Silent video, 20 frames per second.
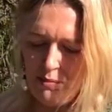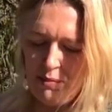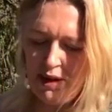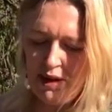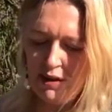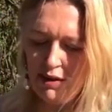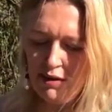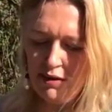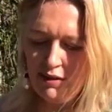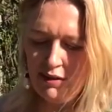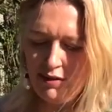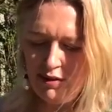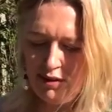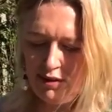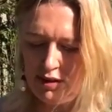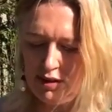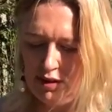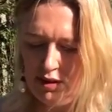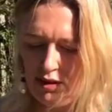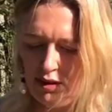because
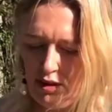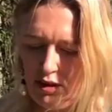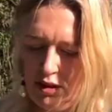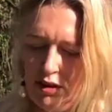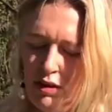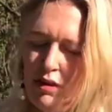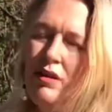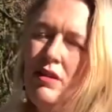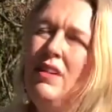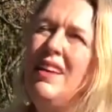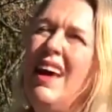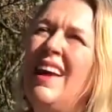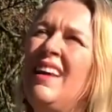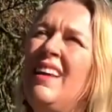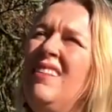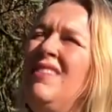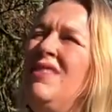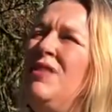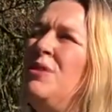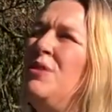I
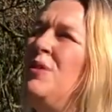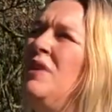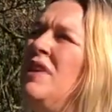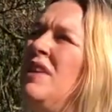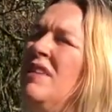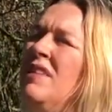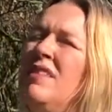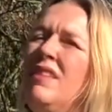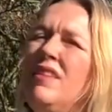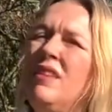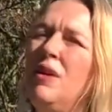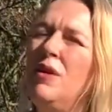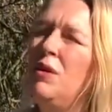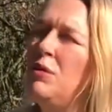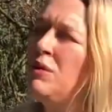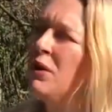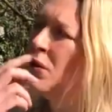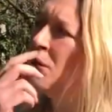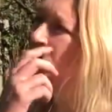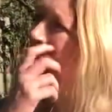guess 2 years ago
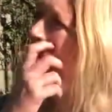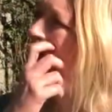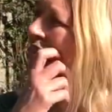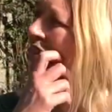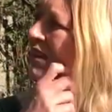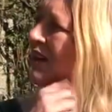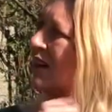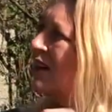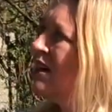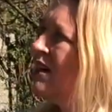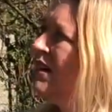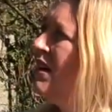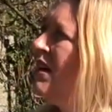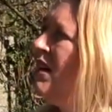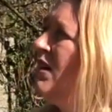there was a